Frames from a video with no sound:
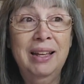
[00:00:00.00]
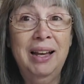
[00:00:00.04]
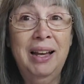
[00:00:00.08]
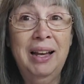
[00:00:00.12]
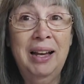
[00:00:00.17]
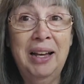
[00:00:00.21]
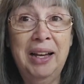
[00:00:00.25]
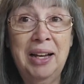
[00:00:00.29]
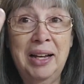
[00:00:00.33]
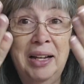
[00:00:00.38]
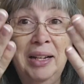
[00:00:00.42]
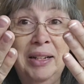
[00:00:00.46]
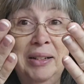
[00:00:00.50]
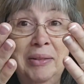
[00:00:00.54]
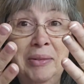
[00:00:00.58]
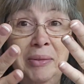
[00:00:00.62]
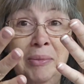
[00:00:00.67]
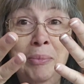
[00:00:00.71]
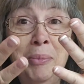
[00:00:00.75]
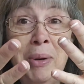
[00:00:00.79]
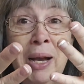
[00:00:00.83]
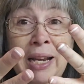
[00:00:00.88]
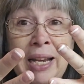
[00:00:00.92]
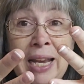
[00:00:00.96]
uh,
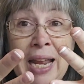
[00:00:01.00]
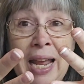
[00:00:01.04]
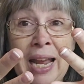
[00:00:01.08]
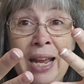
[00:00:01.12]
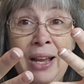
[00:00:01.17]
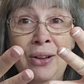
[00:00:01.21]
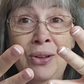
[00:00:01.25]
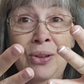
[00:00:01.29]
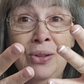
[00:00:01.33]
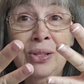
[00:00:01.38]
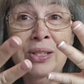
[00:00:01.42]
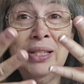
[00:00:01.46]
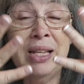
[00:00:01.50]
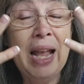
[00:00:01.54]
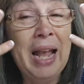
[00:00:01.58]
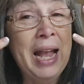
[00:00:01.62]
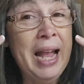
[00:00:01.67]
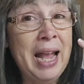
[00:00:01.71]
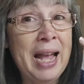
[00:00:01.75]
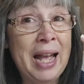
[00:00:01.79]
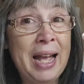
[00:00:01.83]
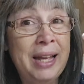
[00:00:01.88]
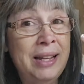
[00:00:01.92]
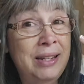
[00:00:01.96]
my nails
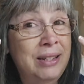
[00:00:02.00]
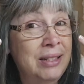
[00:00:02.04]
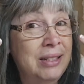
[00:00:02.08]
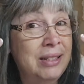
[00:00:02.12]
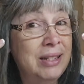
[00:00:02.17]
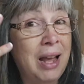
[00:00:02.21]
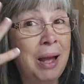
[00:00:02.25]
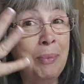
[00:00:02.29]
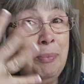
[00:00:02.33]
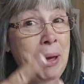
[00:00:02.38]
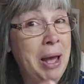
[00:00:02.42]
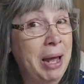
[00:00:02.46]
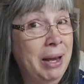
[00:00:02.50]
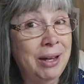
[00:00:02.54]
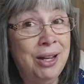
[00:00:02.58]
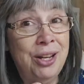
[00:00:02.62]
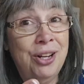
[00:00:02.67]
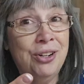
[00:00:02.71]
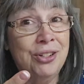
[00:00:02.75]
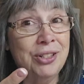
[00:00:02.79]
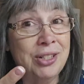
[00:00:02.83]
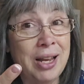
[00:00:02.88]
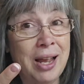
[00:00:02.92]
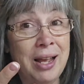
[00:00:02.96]
and a
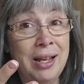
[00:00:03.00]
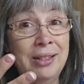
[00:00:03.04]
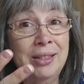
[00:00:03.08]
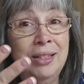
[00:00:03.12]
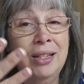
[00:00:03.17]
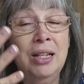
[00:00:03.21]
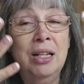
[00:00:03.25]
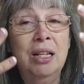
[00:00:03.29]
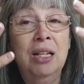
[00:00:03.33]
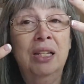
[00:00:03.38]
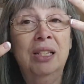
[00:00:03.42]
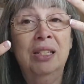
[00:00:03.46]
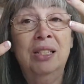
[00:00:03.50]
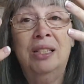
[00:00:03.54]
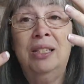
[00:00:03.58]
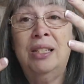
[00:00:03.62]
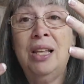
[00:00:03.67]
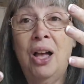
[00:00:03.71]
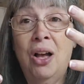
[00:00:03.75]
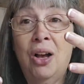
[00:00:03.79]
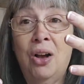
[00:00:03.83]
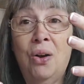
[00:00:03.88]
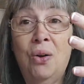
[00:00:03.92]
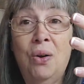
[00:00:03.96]
pedicure done.
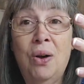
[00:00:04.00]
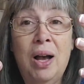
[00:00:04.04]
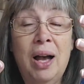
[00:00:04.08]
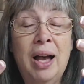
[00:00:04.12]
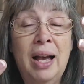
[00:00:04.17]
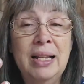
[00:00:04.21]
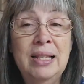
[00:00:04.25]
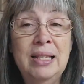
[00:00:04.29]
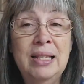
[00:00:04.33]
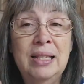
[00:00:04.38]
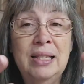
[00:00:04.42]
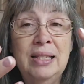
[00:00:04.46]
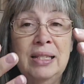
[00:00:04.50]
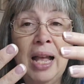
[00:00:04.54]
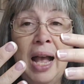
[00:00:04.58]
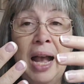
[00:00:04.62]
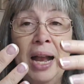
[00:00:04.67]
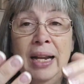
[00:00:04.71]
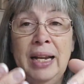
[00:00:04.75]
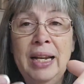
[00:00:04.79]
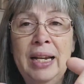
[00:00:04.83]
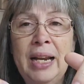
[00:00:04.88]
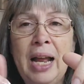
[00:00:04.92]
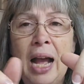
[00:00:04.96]
So I
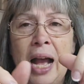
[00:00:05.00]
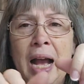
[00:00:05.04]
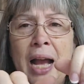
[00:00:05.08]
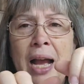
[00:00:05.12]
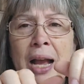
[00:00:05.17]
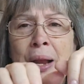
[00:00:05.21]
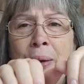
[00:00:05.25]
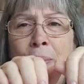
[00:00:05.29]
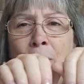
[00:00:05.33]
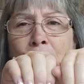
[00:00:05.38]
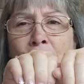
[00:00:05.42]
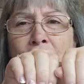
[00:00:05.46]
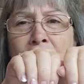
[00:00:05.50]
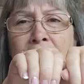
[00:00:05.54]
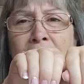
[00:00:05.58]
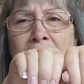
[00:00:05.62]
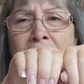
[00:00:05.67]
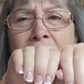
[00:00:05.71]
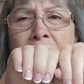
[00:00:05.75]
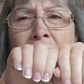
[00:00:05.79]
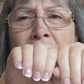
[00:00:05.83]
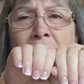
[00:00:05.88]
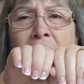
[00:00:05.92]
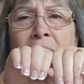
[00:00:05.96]
decided I
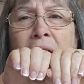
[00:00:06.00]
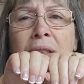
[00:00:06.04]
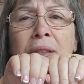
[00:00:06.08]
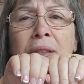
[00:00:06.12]
would